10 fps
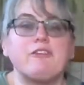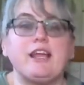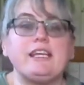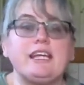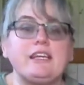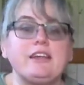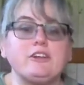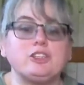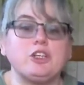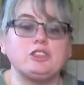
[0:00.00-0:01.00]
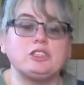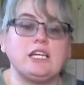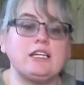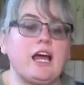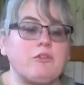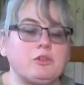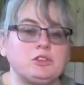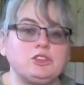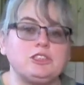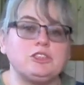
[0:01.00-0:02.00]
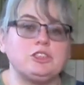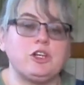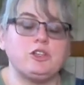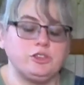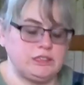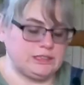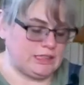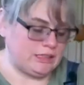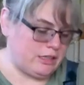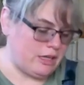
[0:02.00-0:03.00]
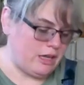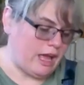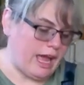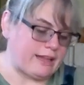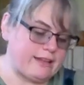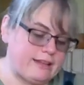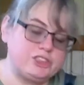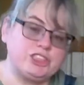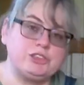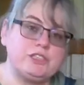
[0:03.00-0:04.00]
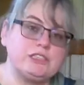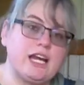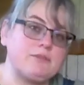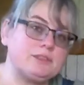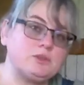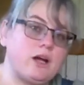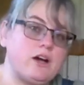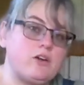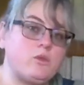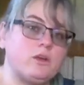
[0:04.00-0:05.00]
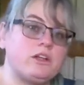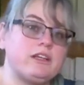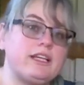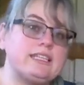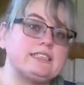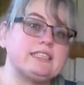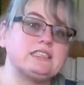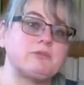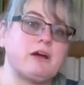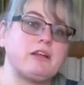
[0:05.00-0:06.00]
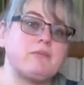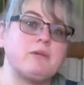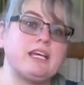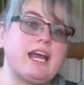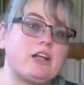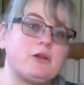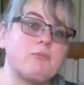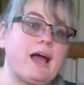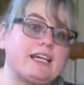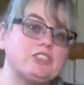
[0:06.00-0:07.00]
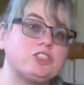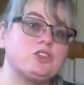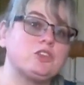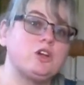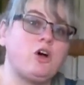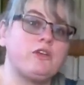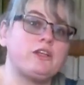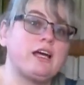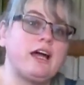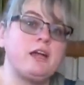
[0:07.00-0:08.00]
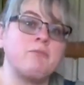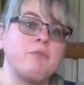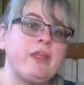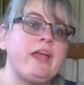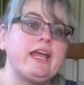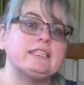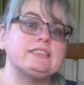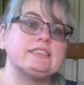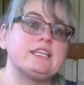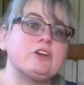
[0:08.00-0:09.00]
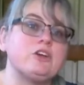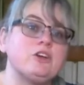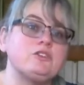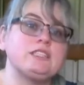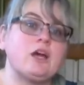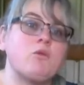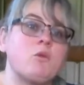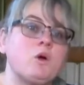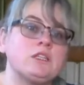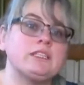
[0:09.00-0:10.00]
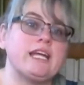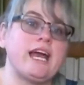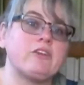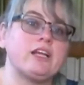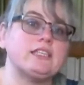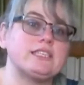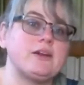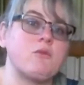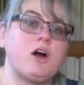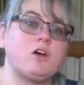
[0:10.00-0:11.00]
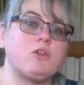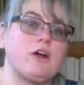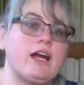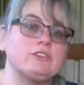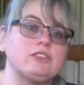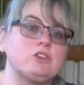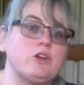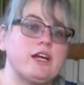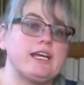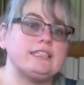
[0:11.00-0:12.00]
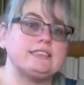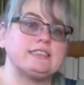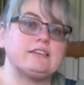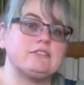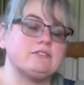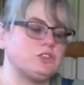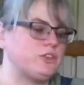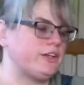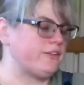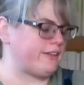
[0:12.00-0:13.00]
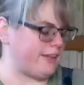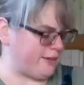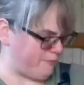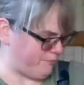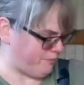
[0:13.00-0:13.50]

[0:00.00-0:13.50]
If they need their toes done, I will do their toes at shearing time as well. One of the nice things about them being out on pasture all the time is their hooves get worn down as they walk around and graze and do their thing.